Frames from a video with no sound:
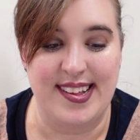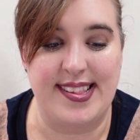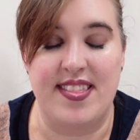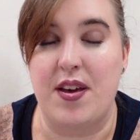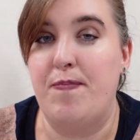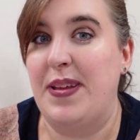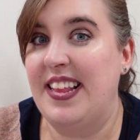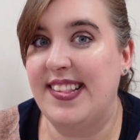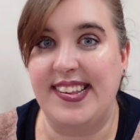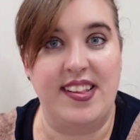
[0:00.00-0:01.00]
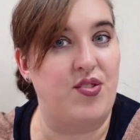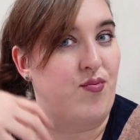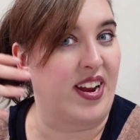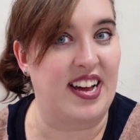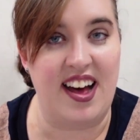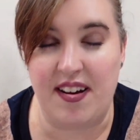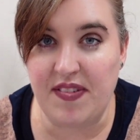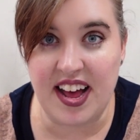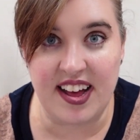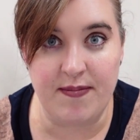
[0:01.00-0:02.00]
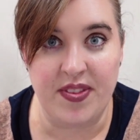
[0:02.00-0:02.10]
So the ability to recover